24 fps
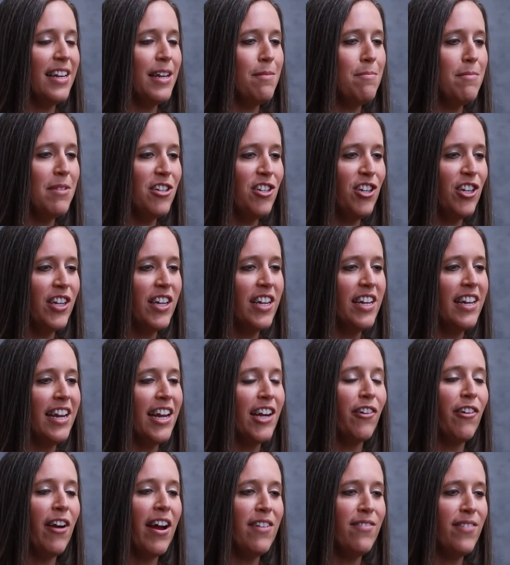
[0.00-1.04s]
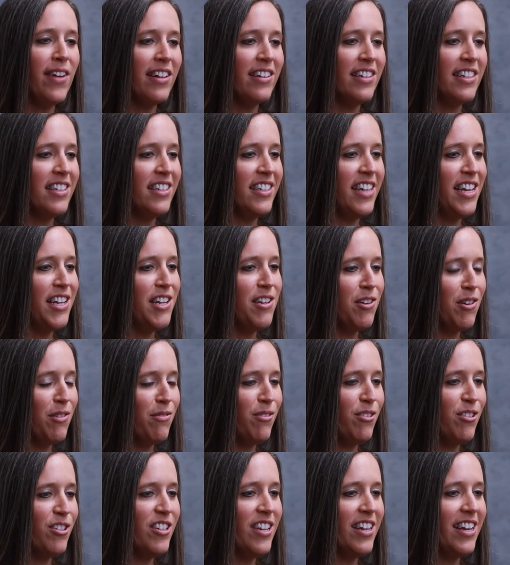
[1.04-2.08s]
in Michigan at Grand Valley State
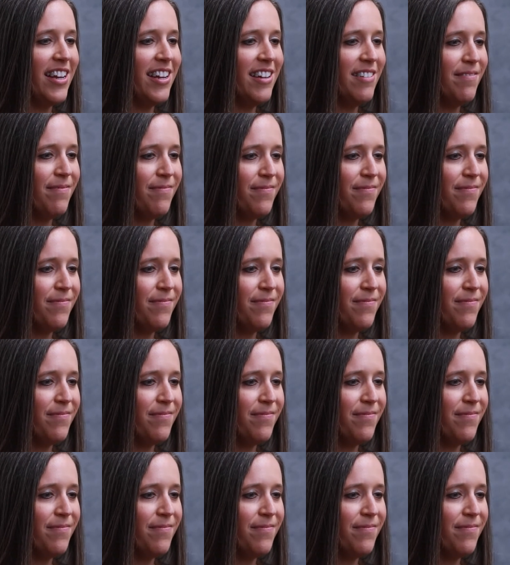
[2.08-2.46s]
University.